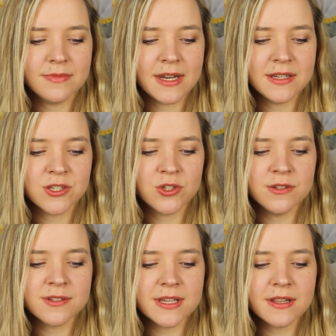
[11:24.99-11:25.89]
That is, do
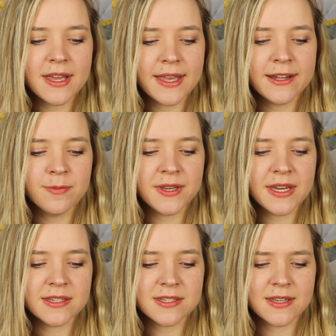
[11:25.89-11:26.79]
you still like
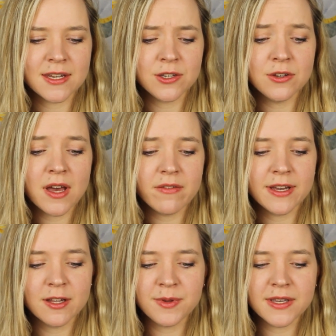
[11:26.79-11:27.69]
LPS, and do you have
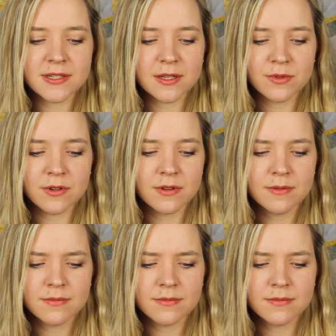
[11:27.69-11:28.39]
LPS number